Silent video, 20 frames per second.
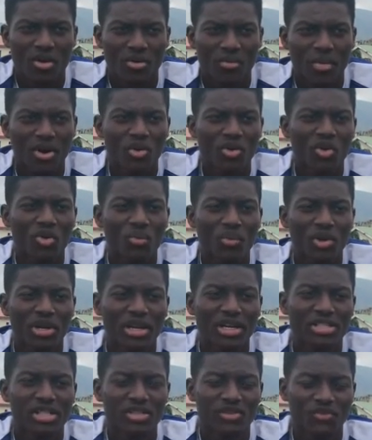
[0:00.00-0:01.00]
My role model
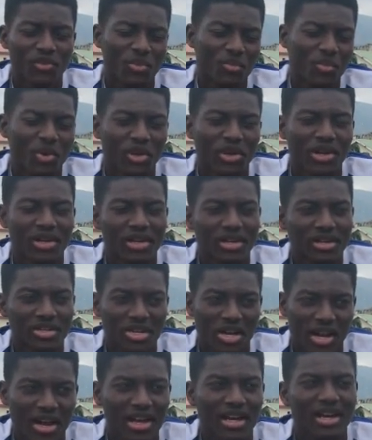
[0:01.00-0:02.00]
as a footballer,
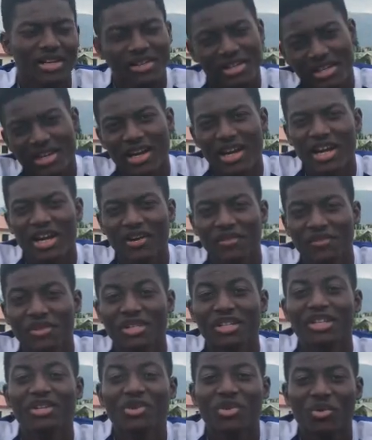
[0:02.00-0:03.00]
I think I have
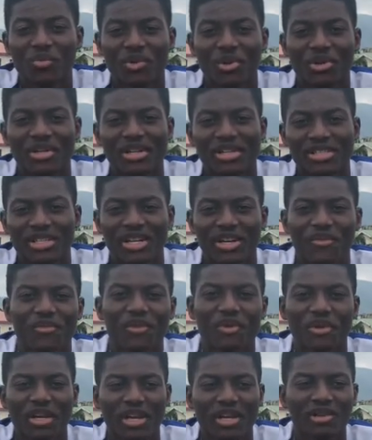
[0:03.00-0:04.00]
3 role models. I have
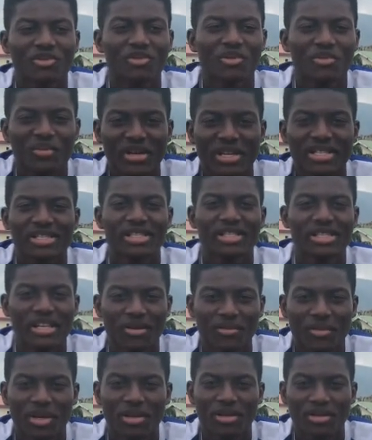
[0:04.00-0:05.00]
Ronaldo, Messi,
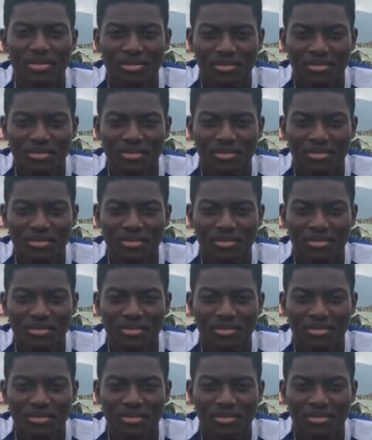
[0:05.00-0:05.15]
Neymar.